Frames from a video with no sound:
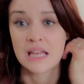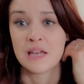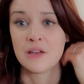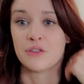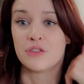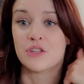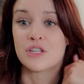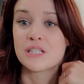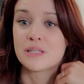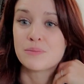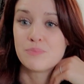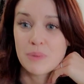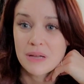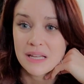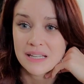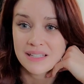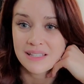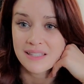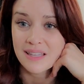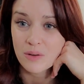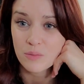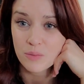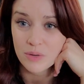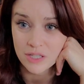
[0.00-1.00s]
the space
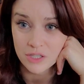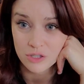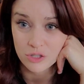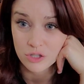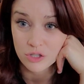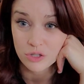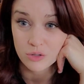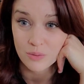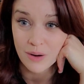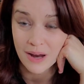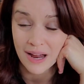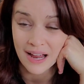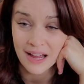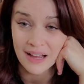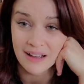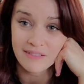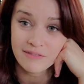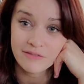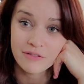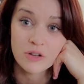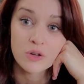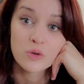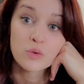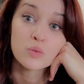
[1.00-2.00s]
that we do have
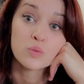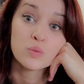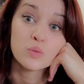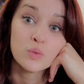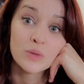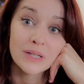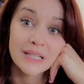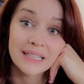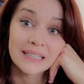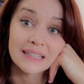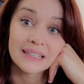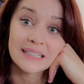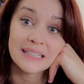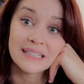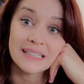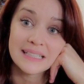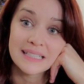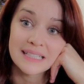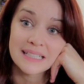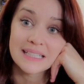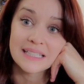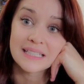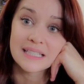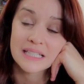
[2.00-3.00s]
really
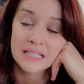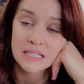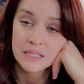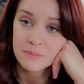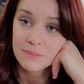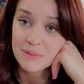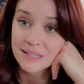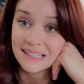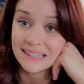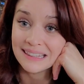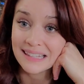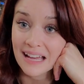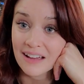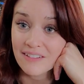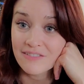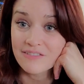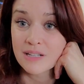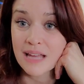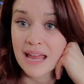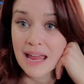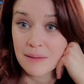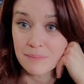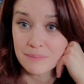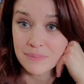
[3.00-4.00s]
needs to be
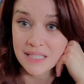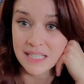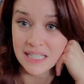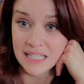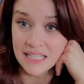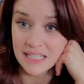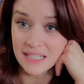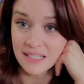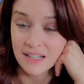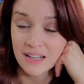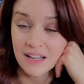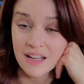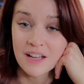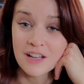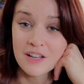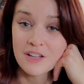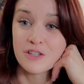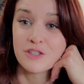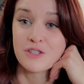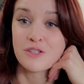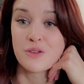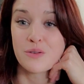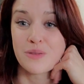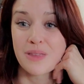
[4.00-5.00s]
left empty
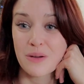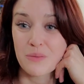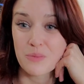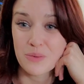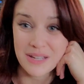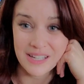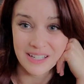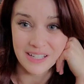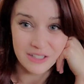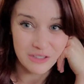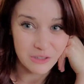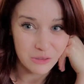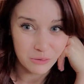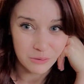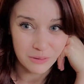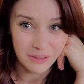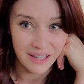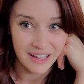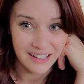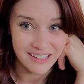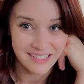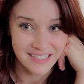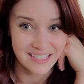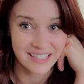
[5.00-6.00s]
so that we can
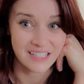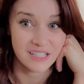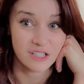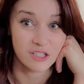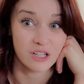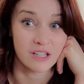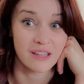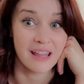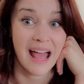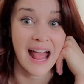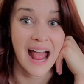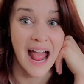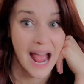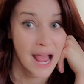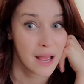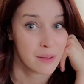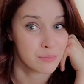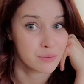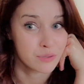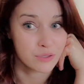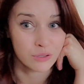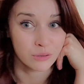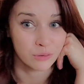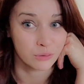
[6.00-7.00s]
utilize it to the
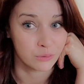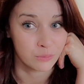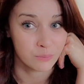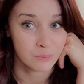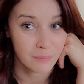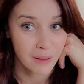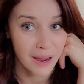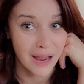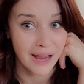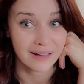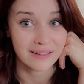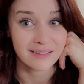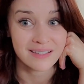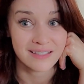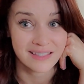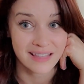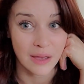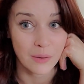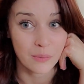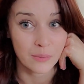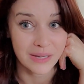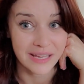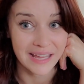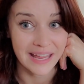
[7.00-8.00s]
absolute max
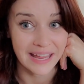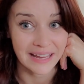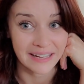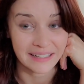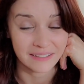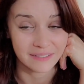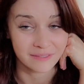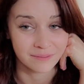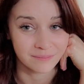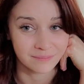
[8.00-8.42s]
that we can.